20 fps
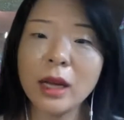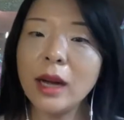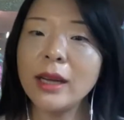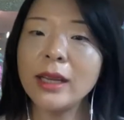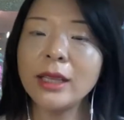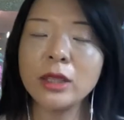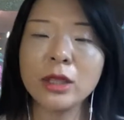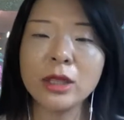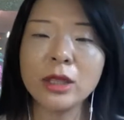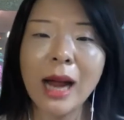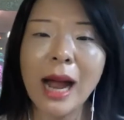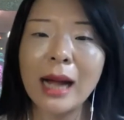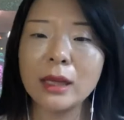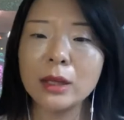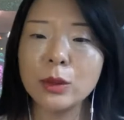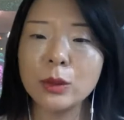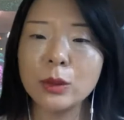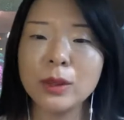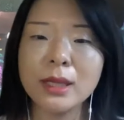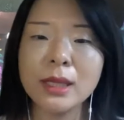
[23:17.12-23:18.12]

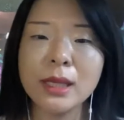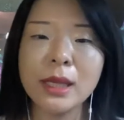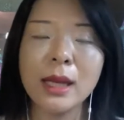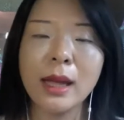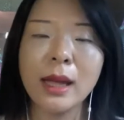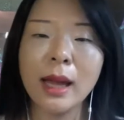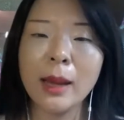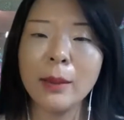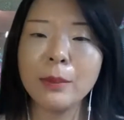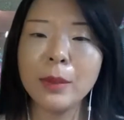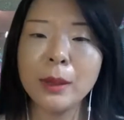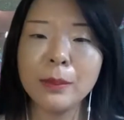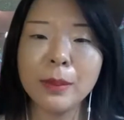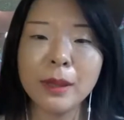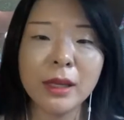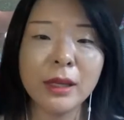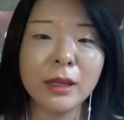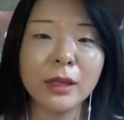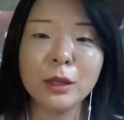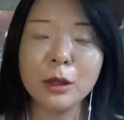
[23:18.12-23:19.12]
interact with it, and
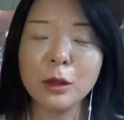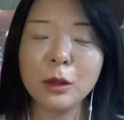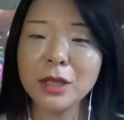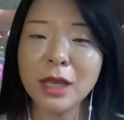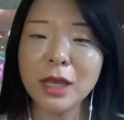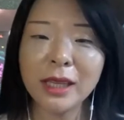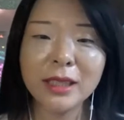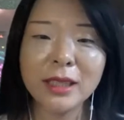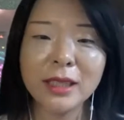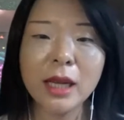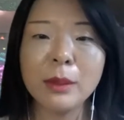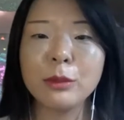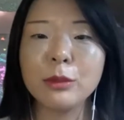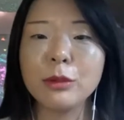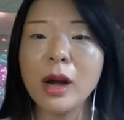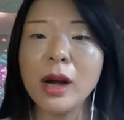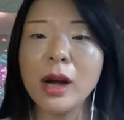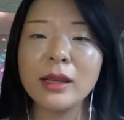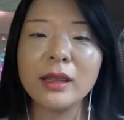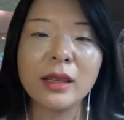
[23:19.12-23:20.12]
maybe second time
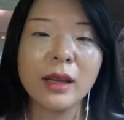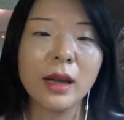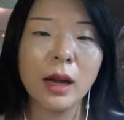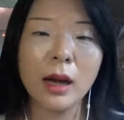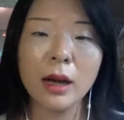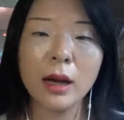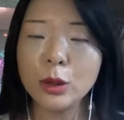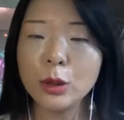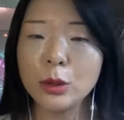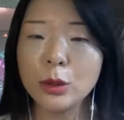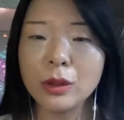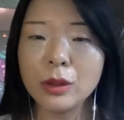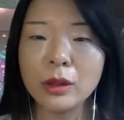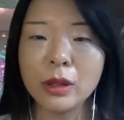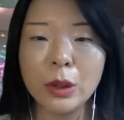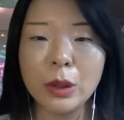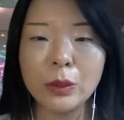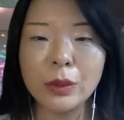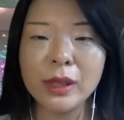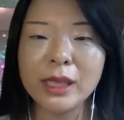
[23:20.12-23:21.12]
around you
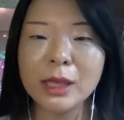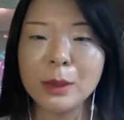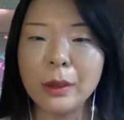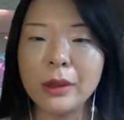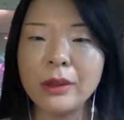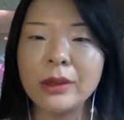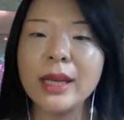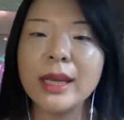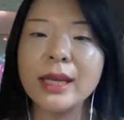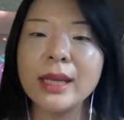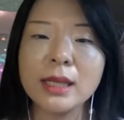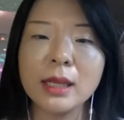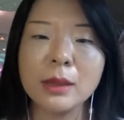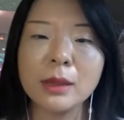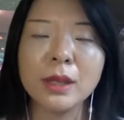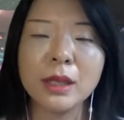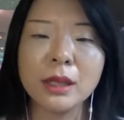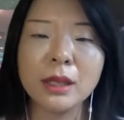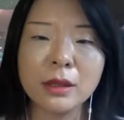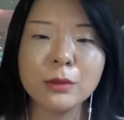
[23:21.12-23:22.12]
will experience
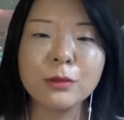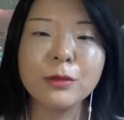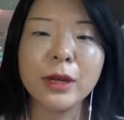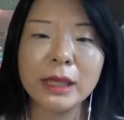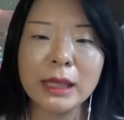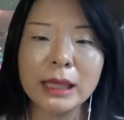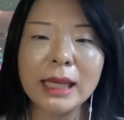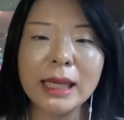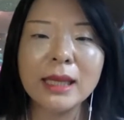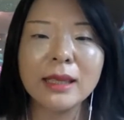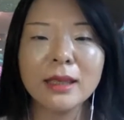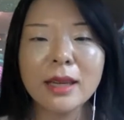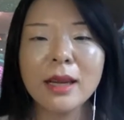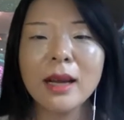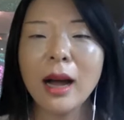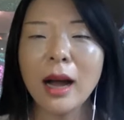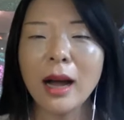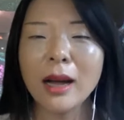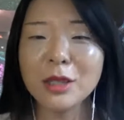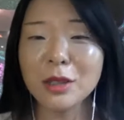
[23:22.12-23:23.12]
something differently.
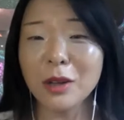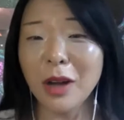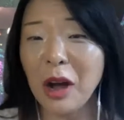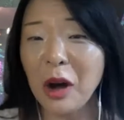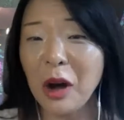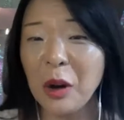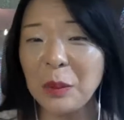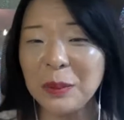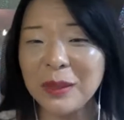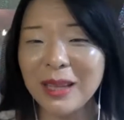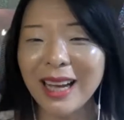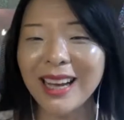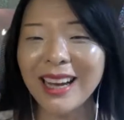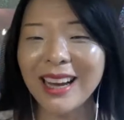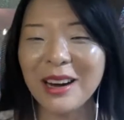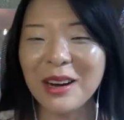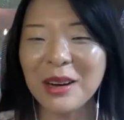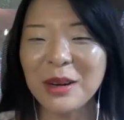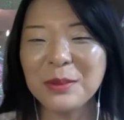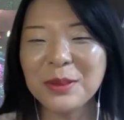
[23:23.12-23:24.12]
So I hope that
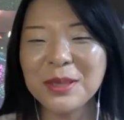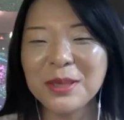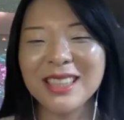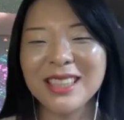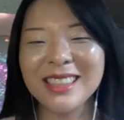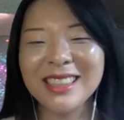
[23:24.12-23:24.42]
helps.